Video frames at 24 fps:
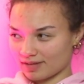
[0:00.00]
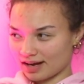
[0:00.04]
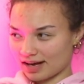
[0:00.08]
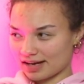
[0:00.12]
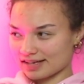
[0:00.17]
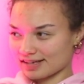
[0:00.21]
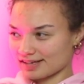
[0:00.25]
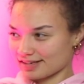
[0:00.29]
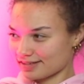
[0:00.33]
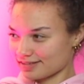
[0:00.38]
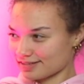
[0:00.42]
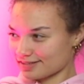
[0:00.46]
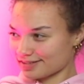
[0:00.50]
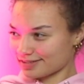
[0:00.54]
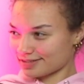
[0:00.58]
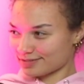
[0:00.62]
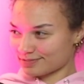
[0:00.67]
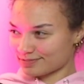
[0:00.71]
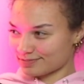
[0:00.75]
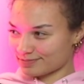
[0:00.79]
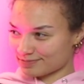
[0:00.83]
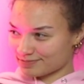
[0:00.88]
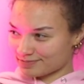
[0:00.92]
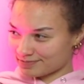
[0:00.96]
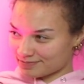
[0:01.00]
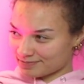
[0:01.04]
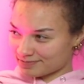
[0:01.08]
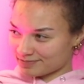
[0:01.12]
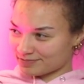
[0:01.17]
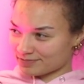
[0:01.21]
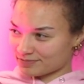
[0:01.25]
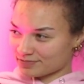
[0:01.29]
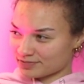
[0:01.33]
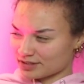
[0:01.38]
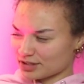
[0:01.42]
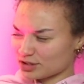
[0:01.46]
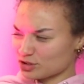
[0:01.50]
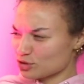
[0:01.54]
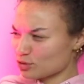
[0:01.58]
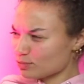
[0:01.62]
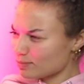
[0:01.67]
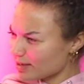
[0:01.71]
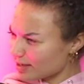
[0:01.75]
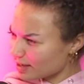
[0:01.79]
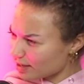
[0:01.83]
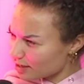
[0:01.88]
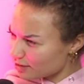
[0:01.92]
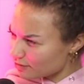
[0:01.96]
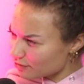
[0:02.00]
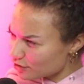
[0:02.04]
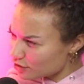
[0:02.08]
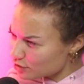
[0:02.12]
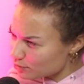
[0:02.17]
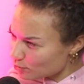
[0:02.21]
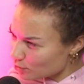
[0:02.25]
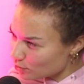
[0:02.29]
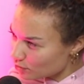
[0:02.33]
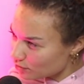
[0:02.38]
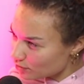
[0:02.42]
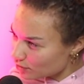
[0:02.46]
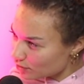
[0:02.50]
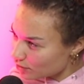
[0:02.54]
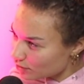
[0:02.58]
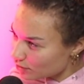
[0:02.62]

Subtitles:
ideas. Okay. Did you make any first moves?